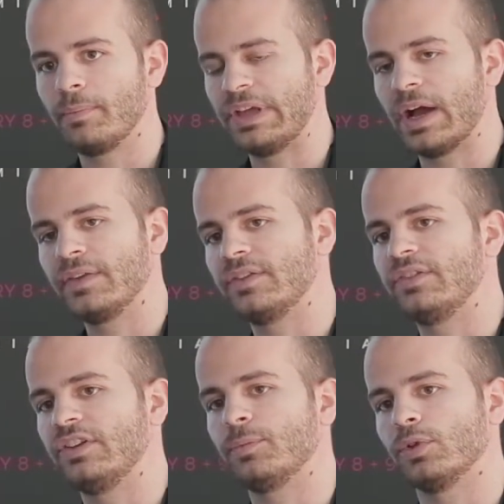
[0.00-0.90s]

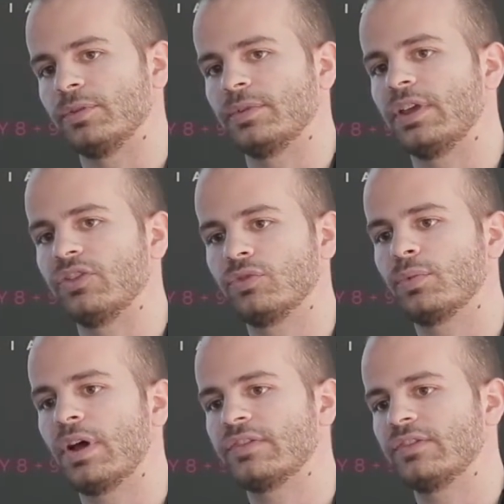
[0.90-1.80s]
behind-the-scenes multiplication
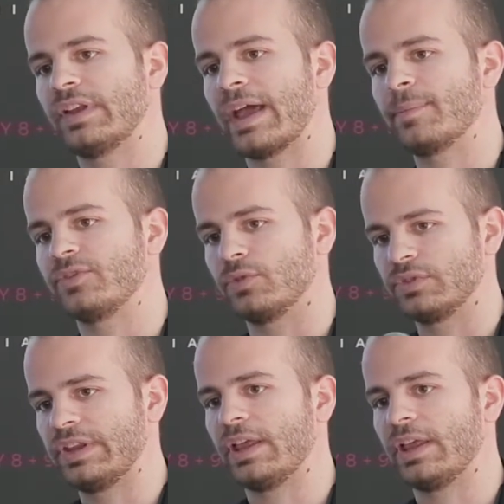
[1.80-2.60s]
process that happens for